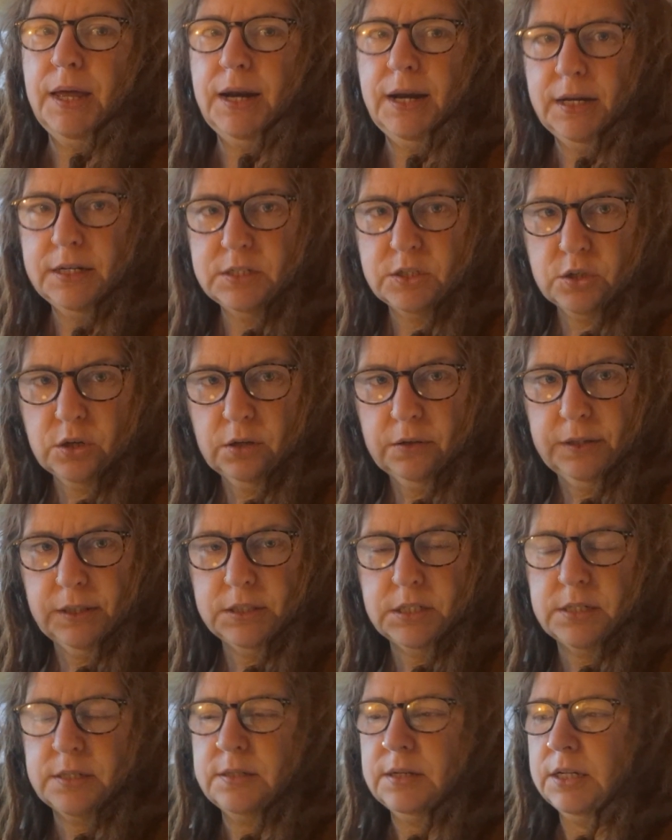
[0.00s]
And I saw
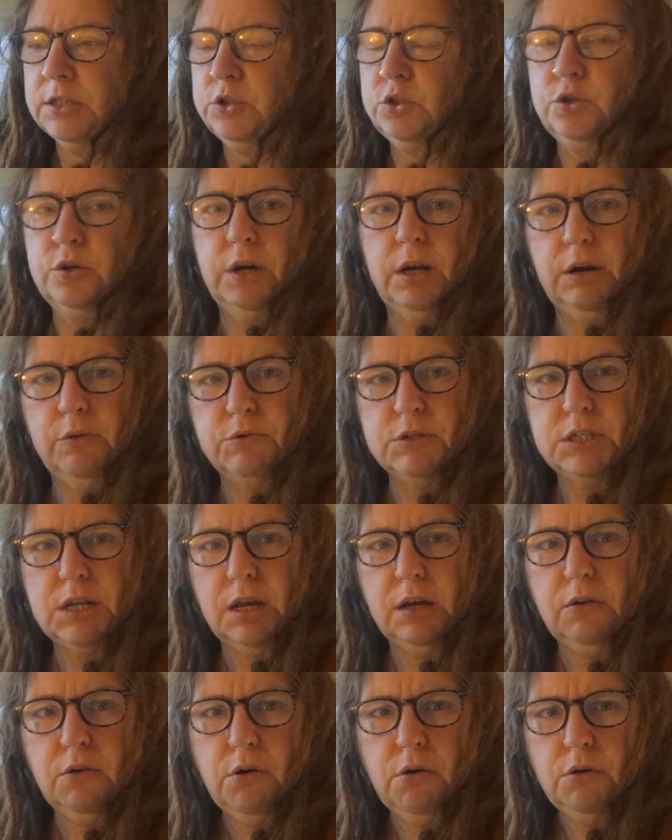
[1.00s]
that statue and I was
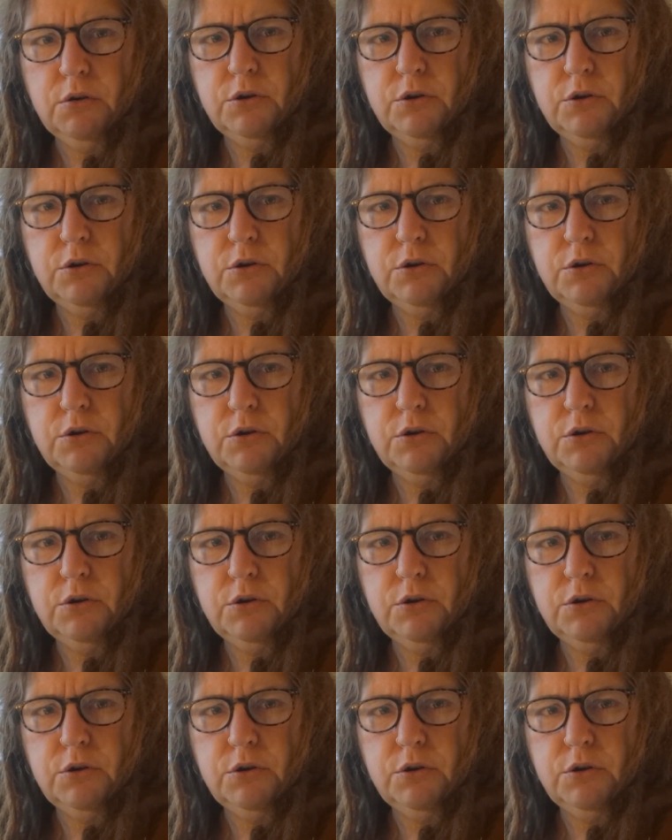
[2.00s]
like, oh